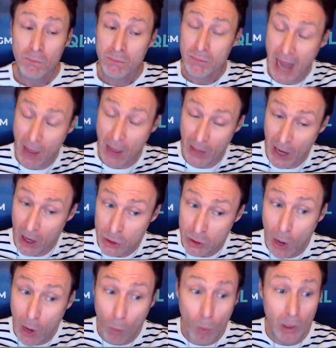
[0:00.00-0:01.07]
Now, they also
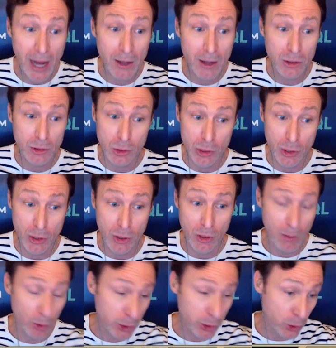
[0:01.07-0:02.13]
got Will Anderson Jr.,
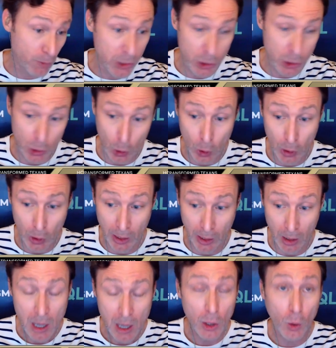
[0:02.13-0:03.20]
which you mentioned earlier.
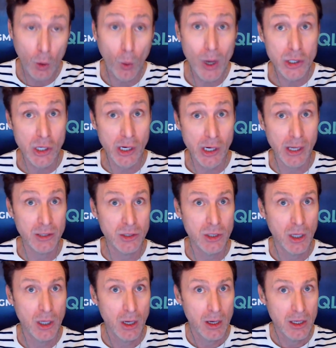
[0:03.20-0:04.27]
The question is,
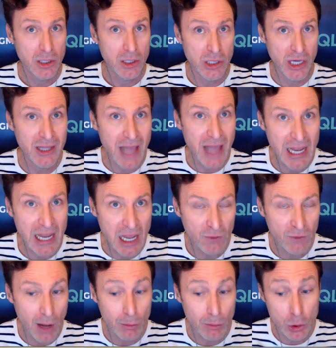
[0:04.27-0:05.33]
did they give
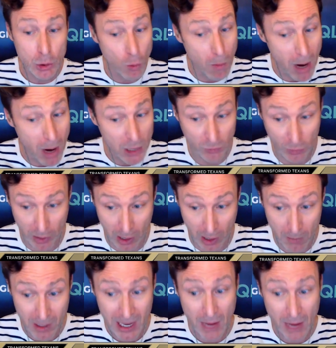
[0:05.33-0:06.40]
up too much for
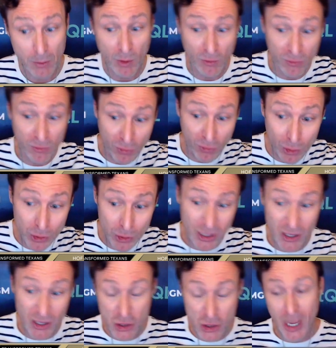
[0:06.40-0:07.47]
him? Give up a first,
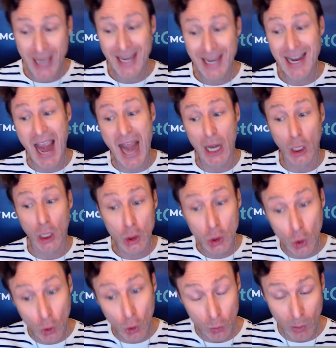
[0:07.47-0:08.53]
a second, and a
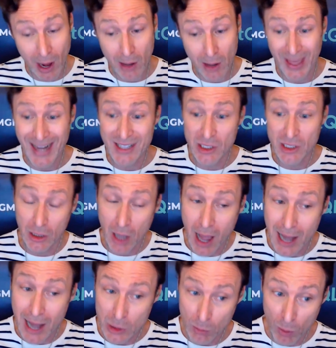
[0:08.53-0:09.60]
third rounder. That is a
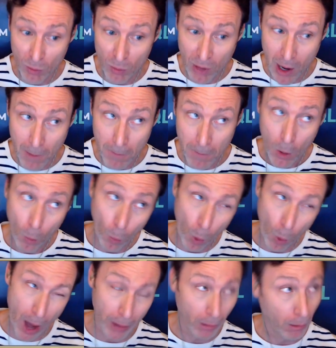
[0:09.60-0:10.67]
lot to move up,
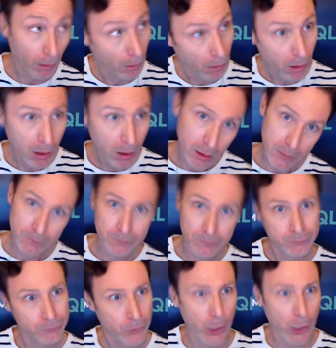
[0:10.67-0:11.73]
what,
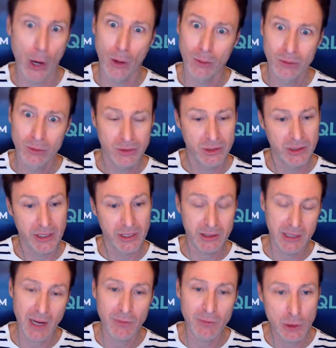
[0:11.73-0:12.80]
you know, 6,
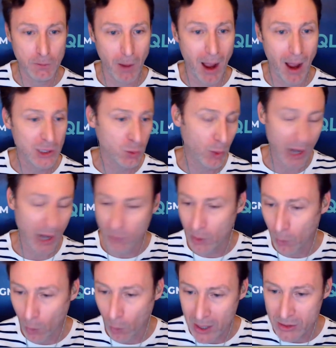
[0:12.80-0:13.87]
7 spots, whatever
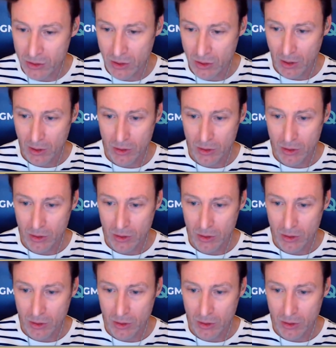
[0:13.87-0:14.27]
it was.